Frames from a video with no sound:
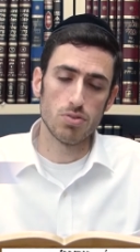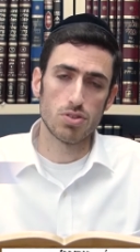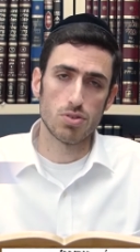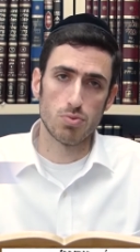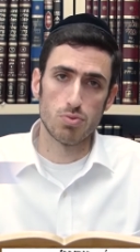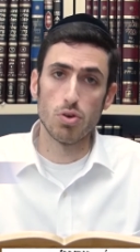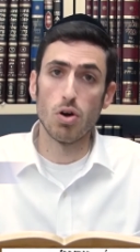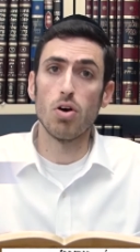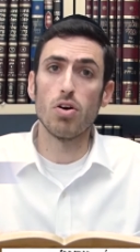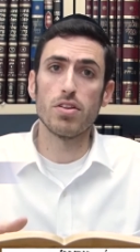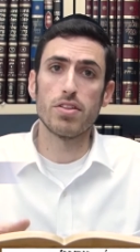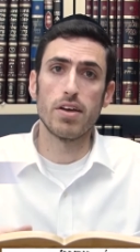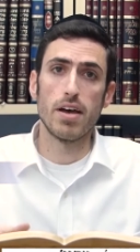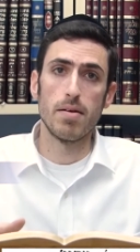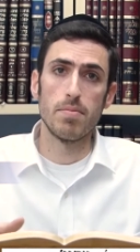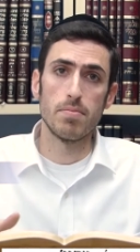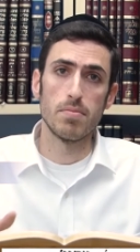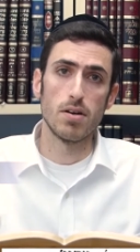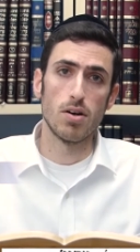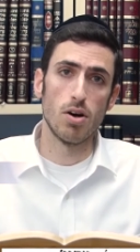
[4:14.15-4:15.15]
roll
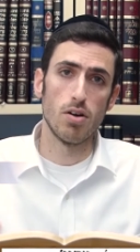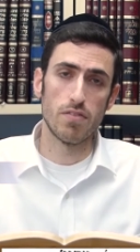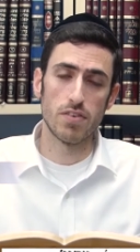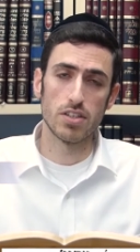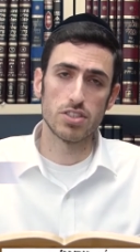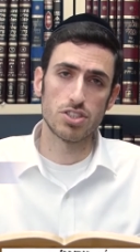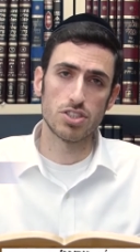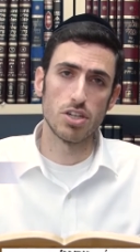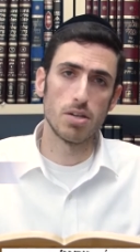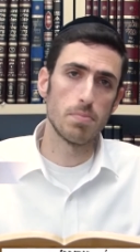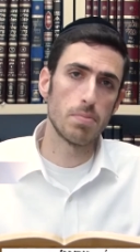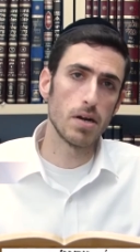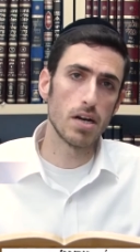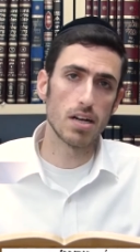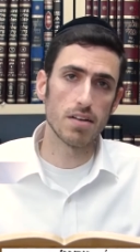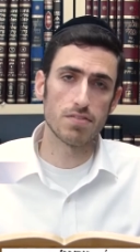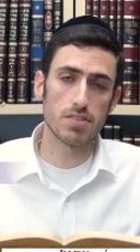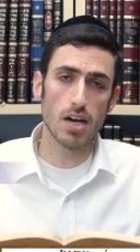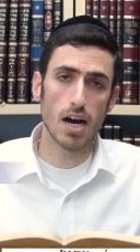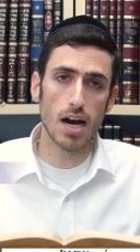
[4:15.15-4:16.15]
them over a certain
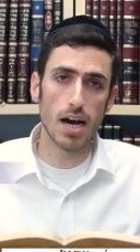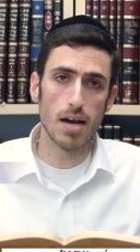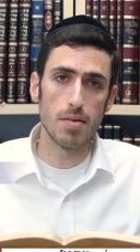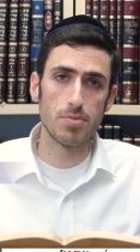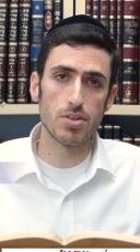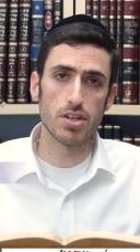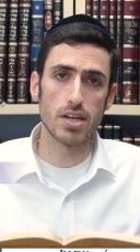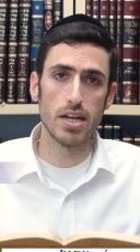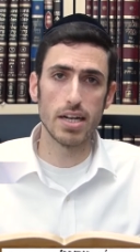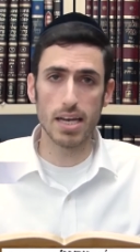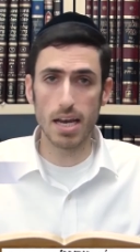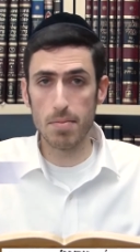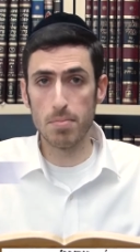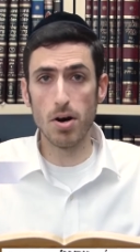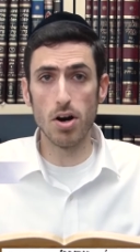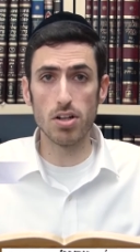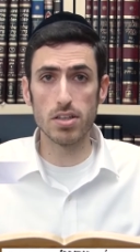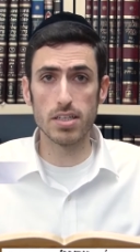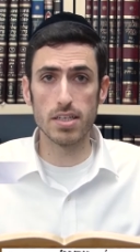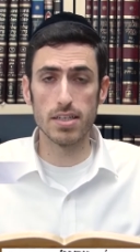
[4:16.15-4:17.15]
period of time, they're going to get
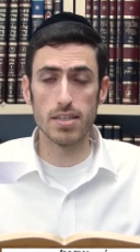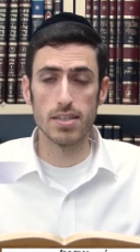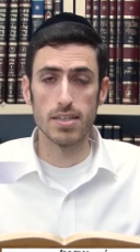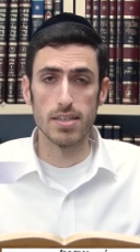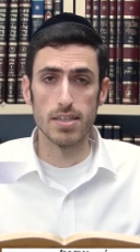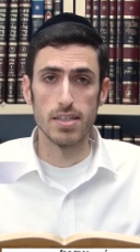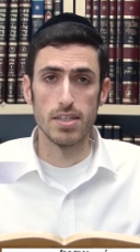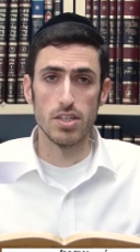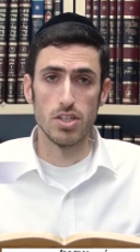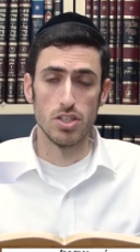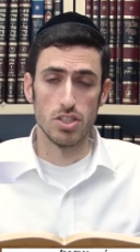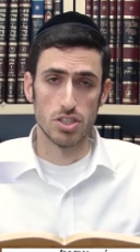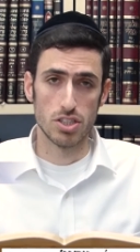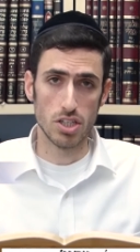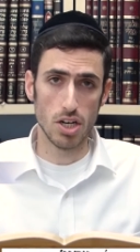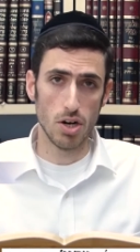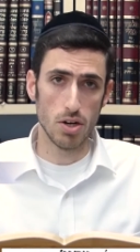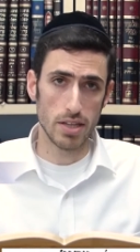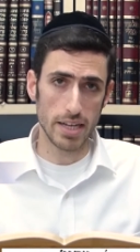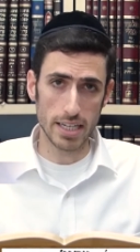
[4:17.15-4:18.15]
moldy.
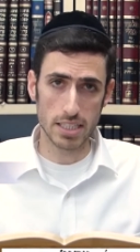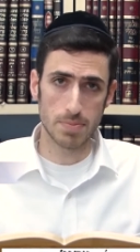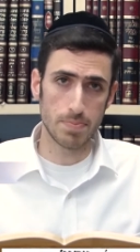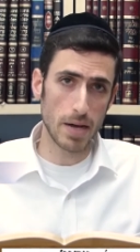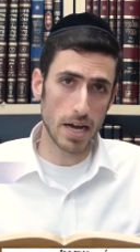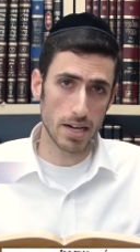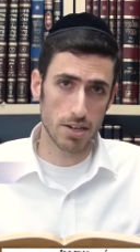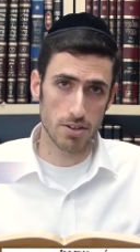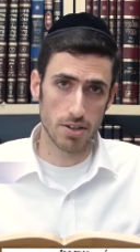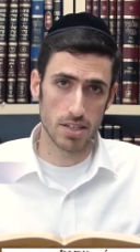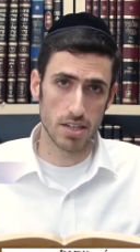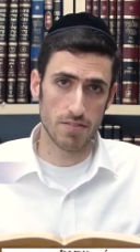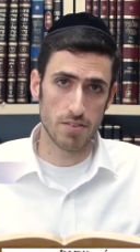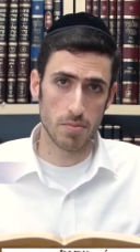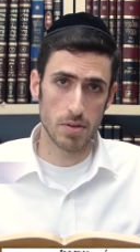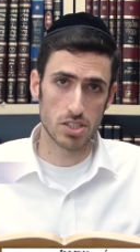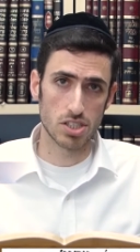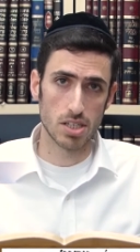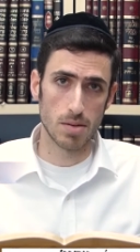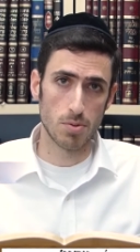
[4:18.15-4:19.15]
So that's background
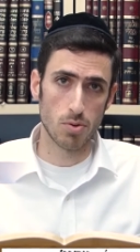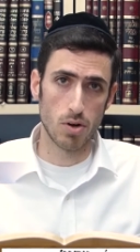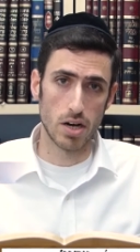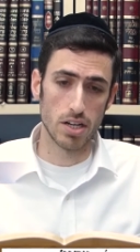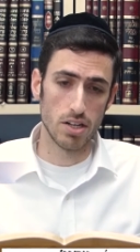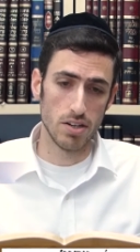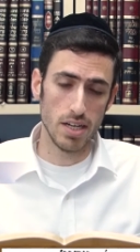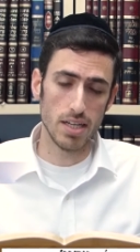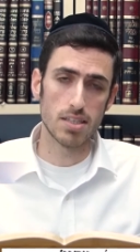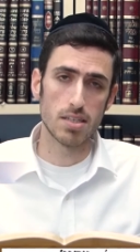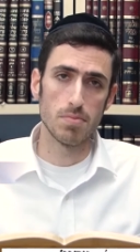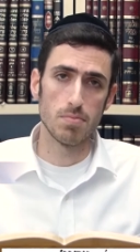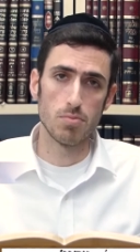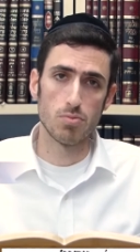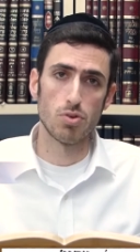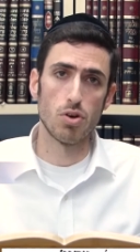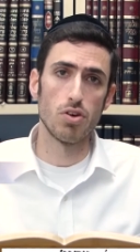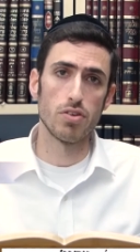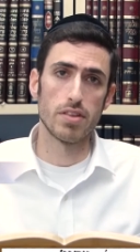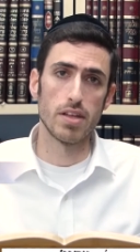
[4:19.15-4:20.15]
information number 1. You need to
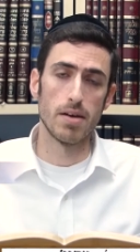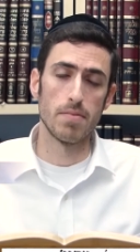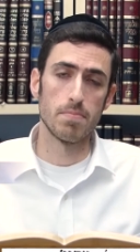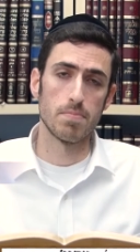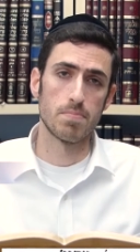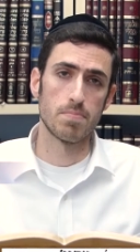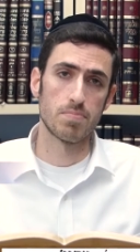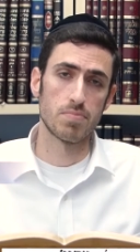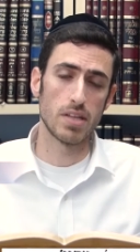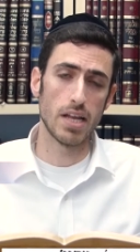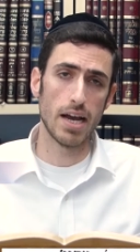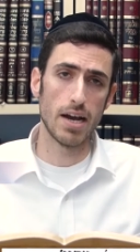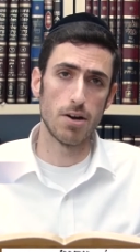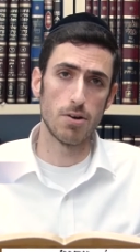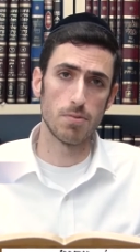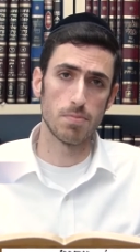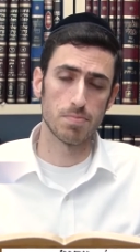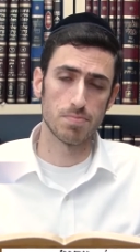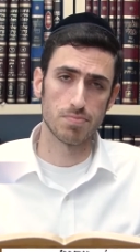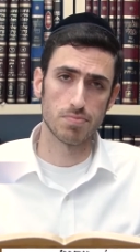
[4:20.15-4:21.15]
roll them.
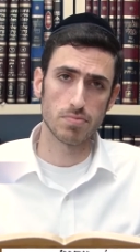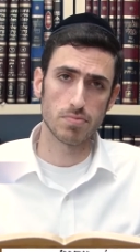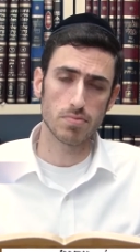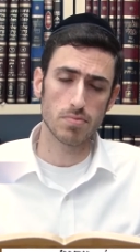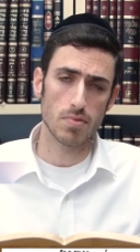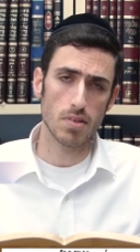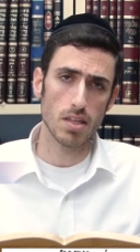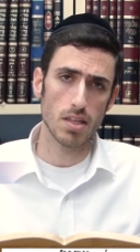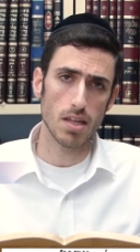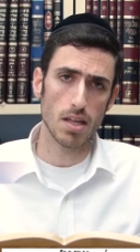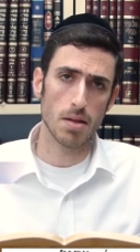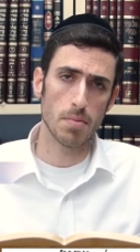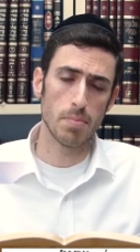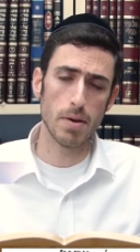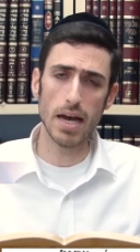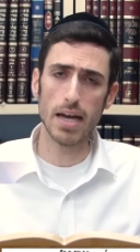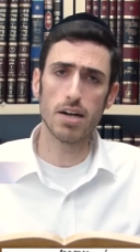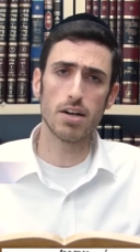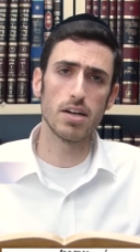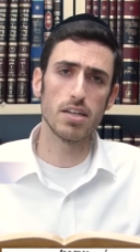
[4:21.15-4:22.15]
Now,
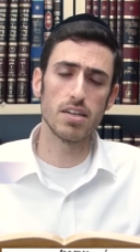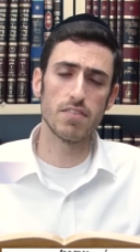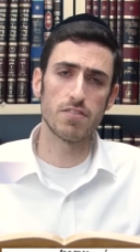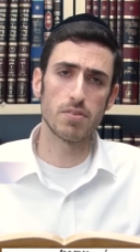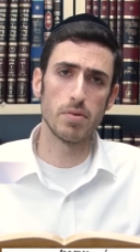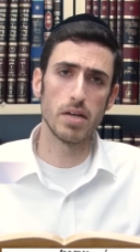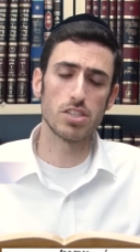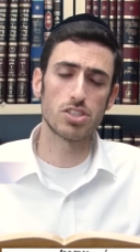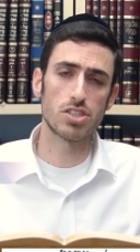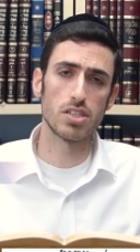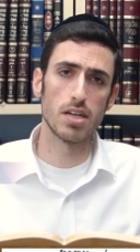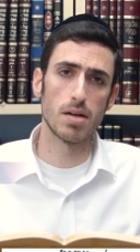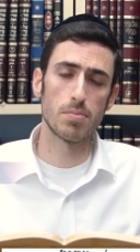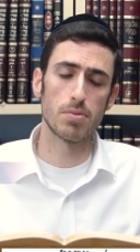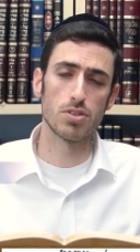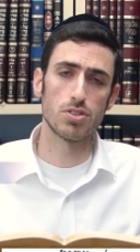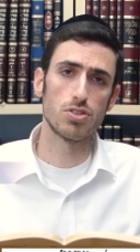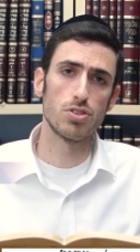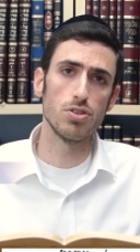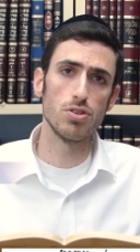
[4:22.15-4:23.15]
background information
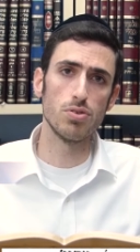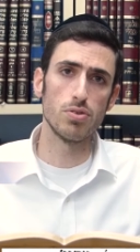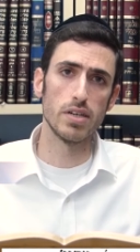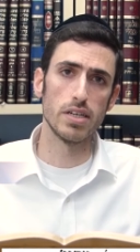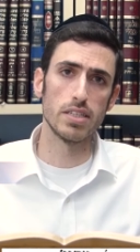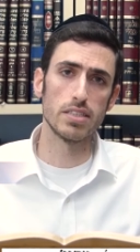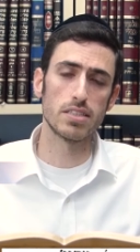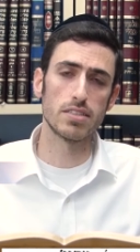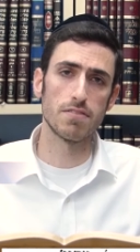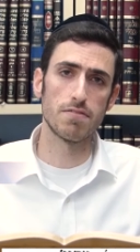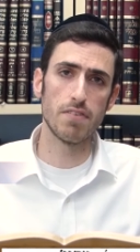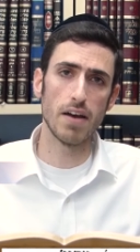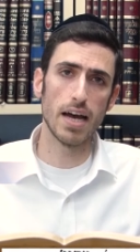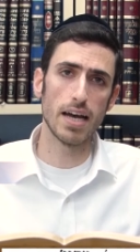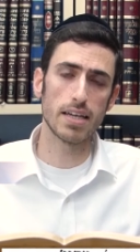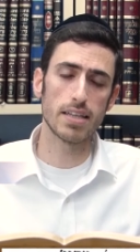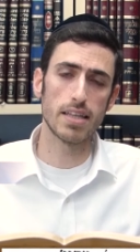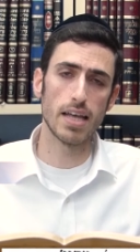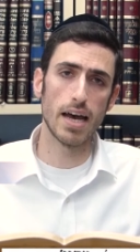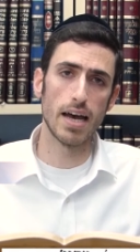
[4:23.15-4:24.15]
number 2 is the
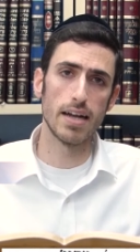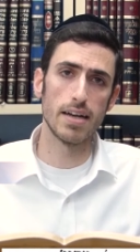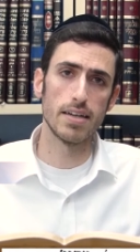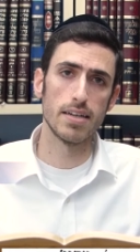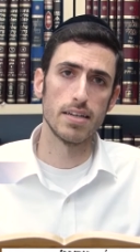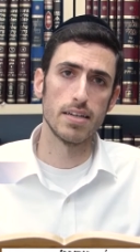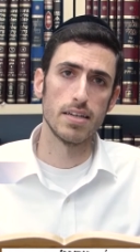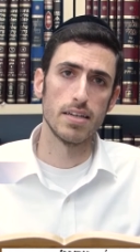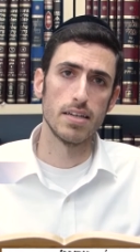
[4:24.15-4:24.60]
fact that